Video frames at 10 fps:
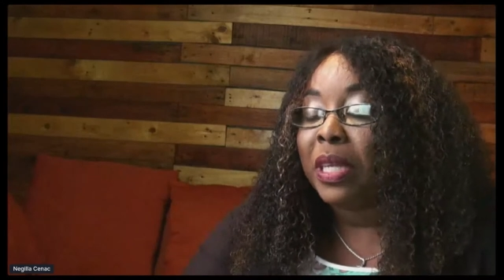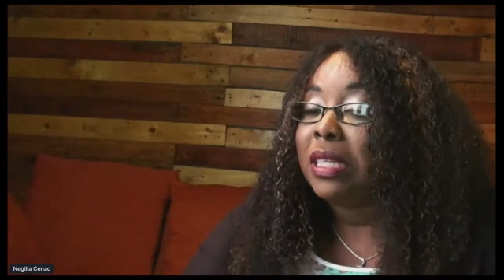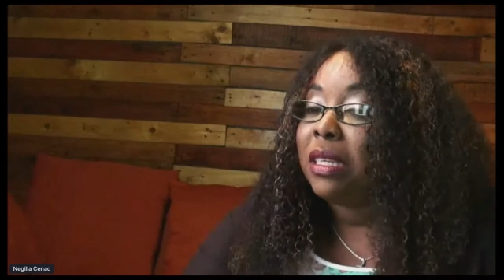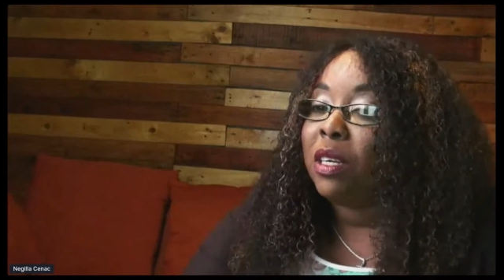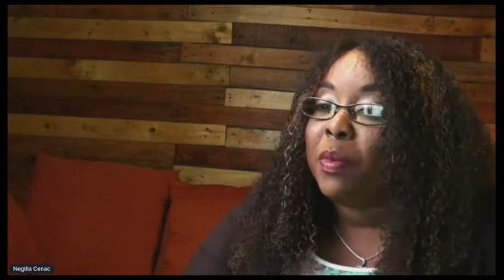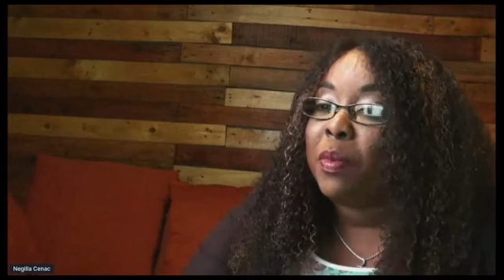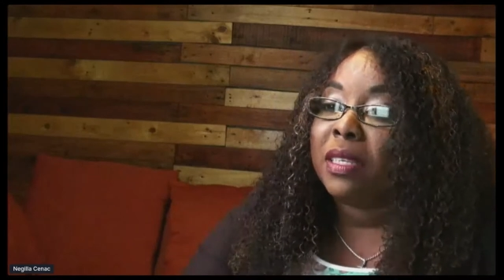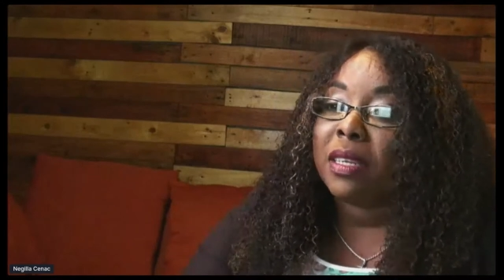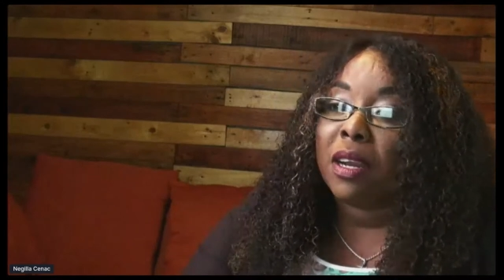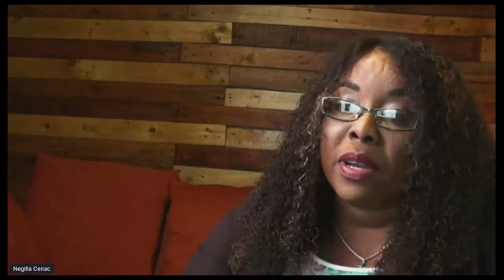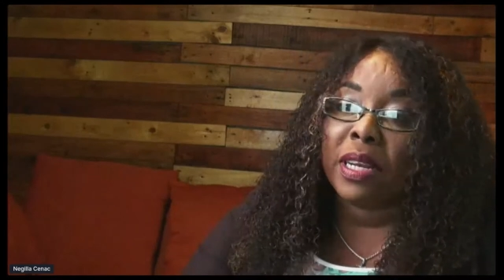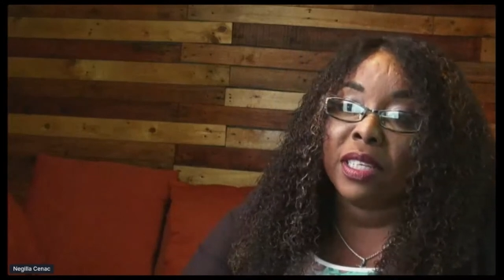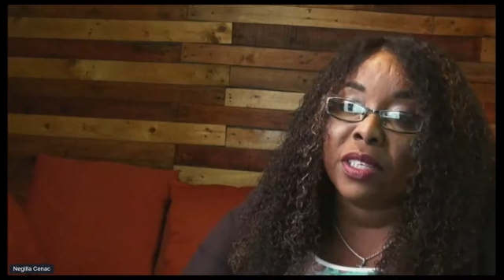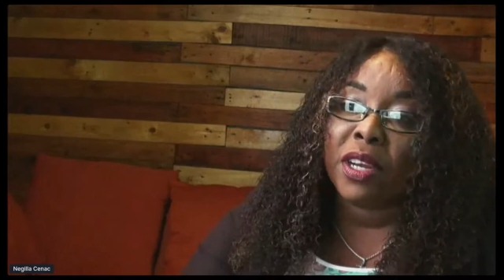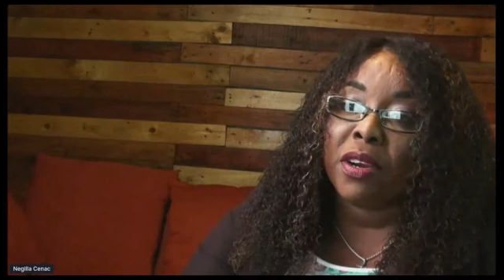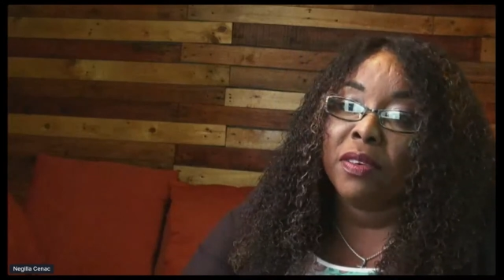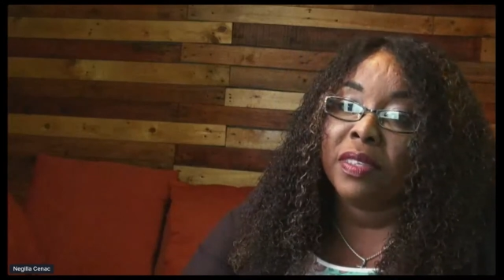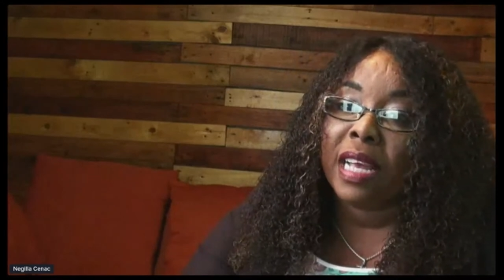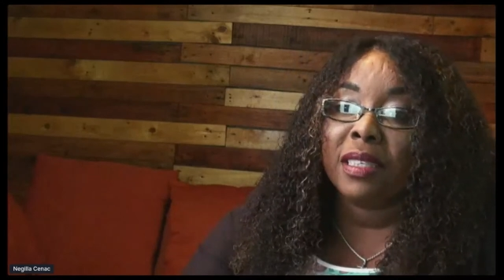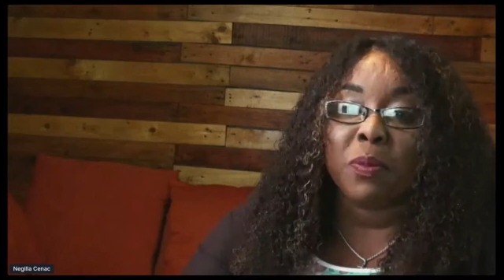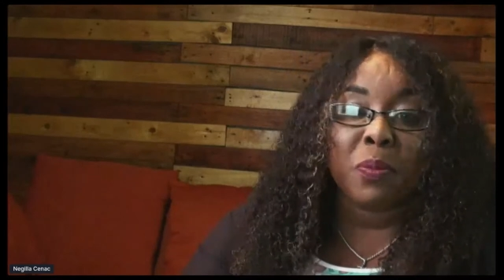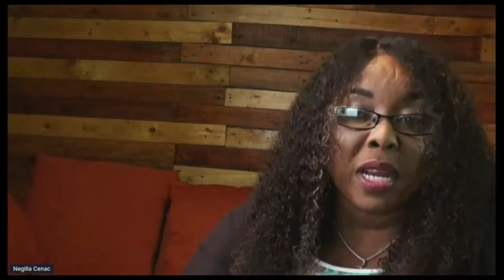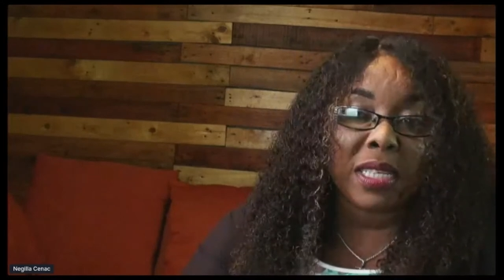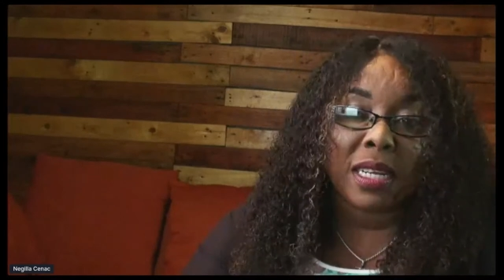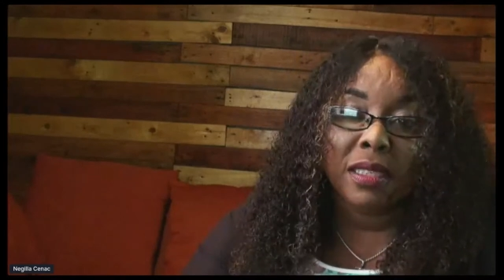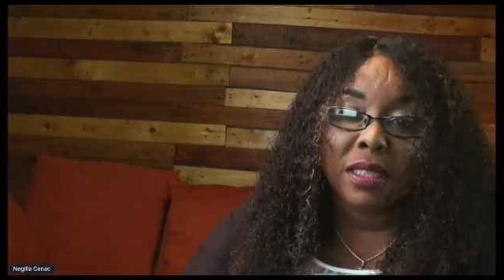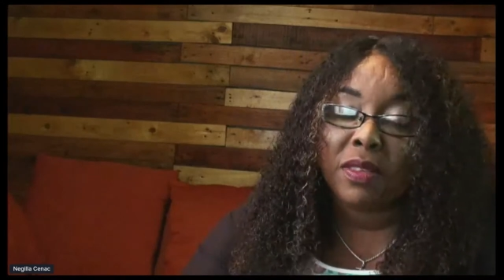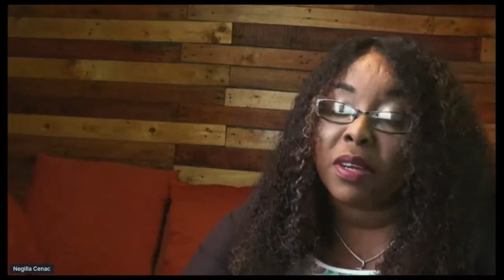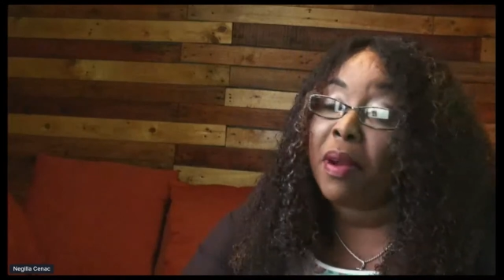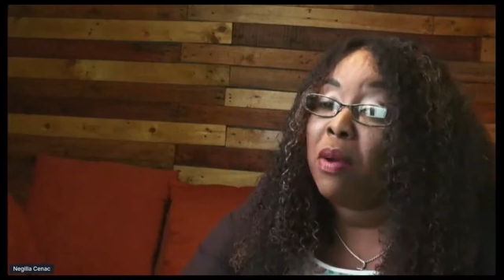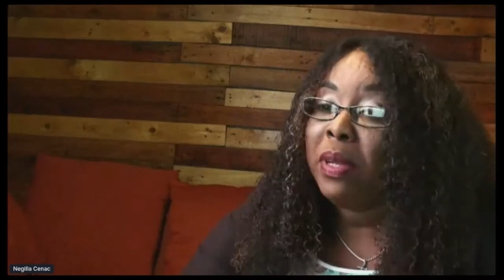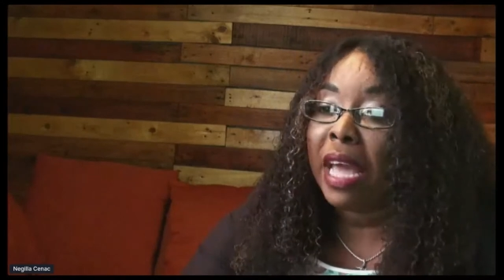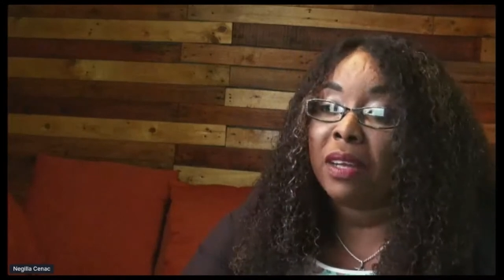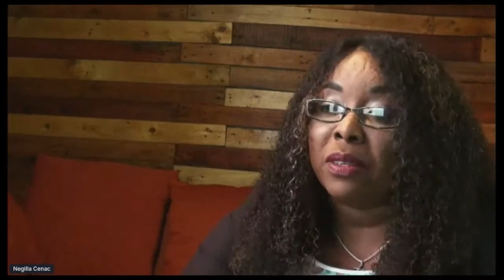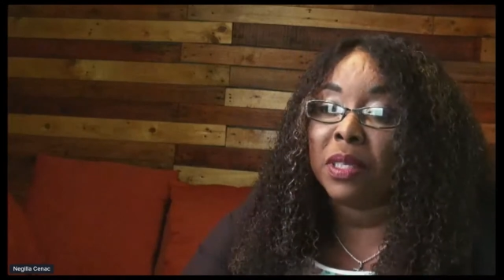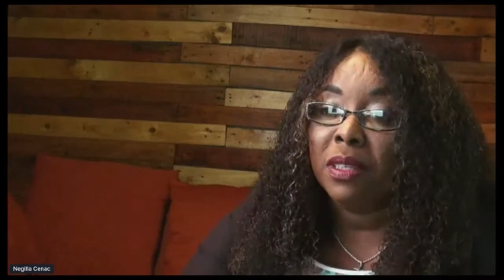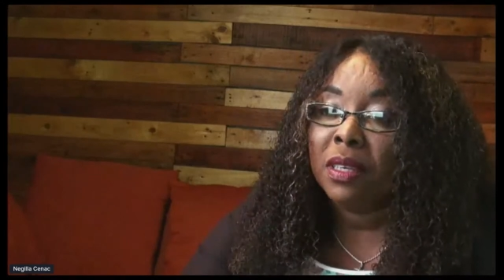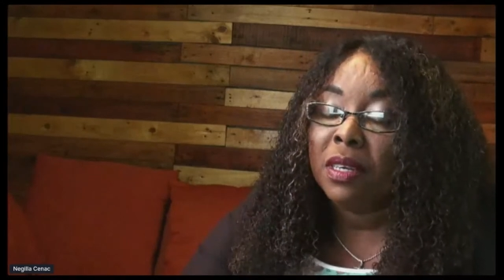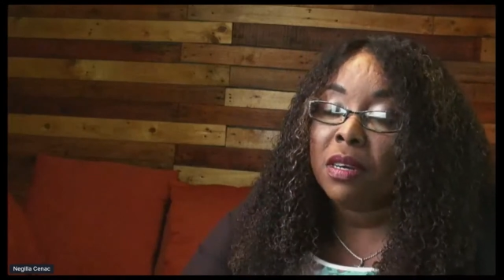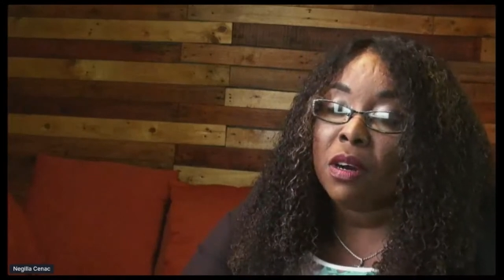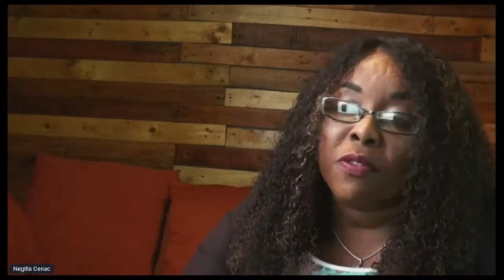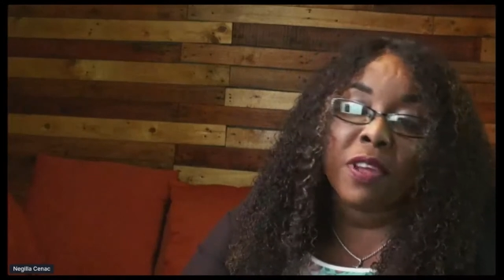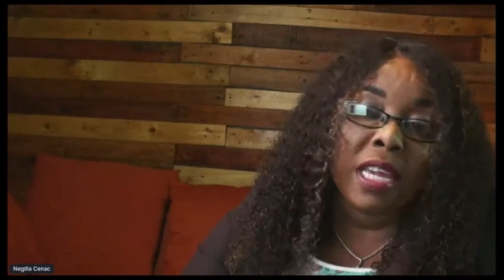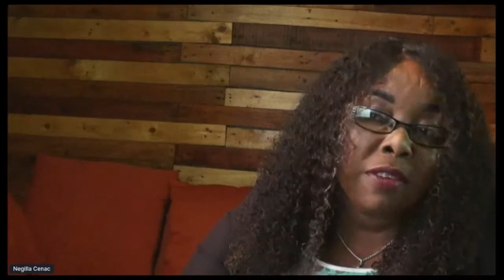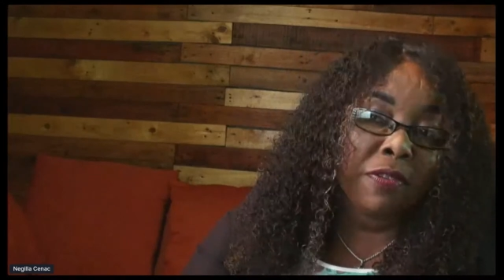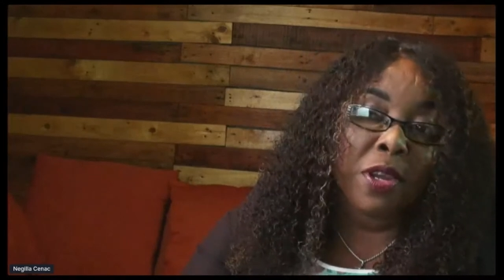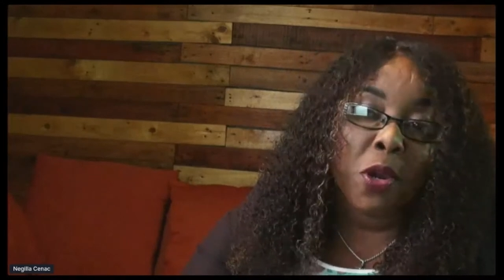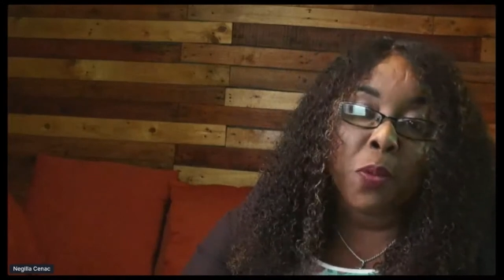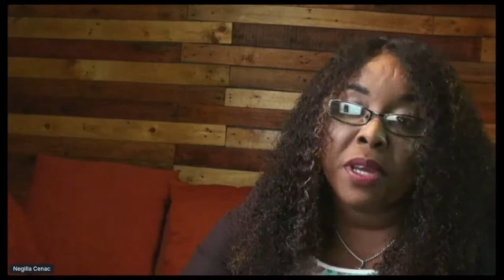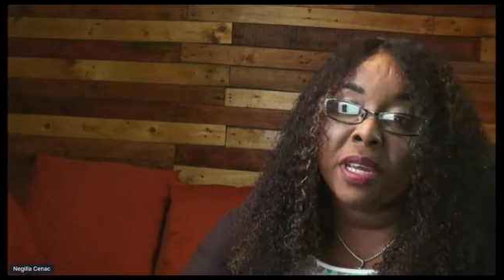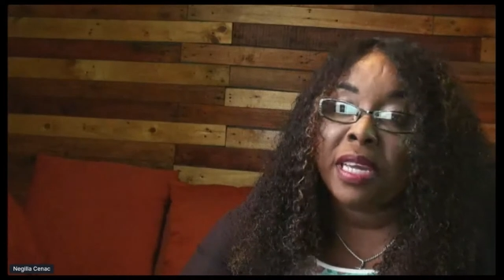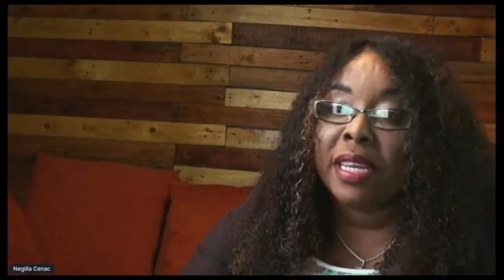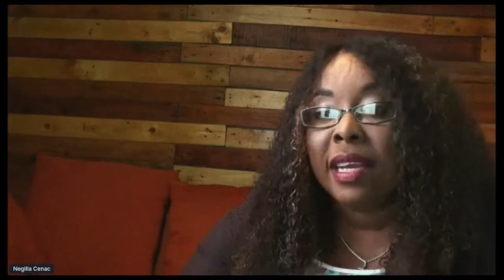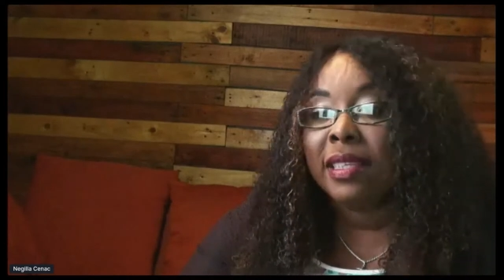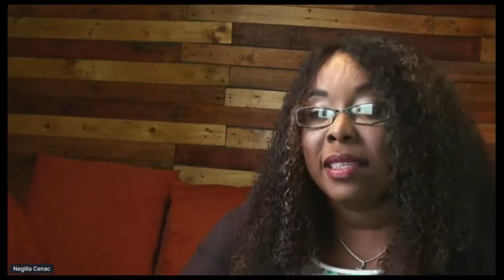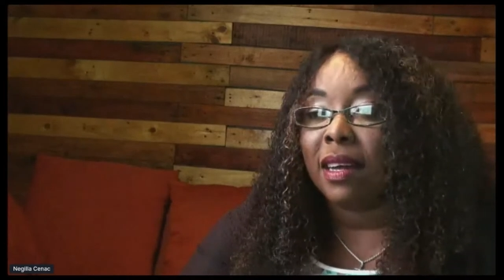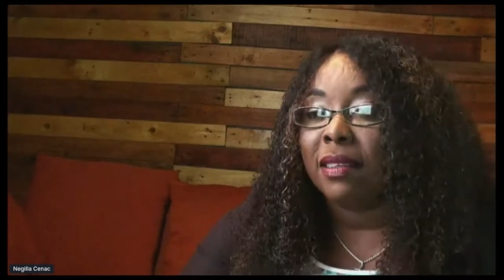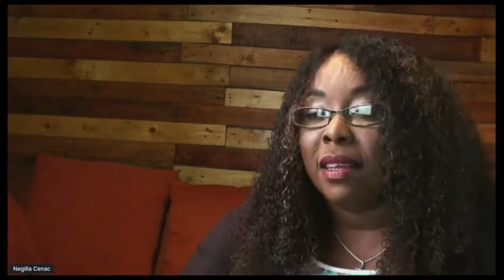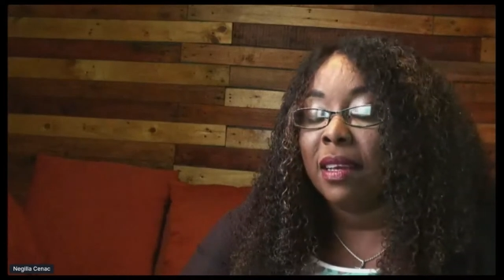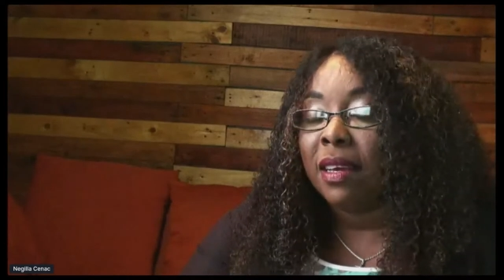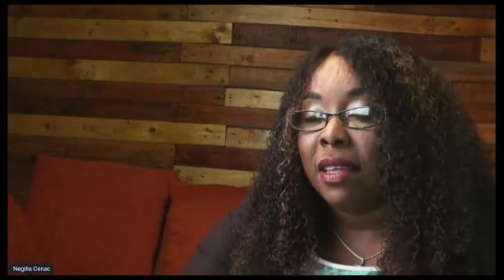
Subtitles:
Prince Ermias currently serves as the President of the Crown Council of Ethiopia in exile.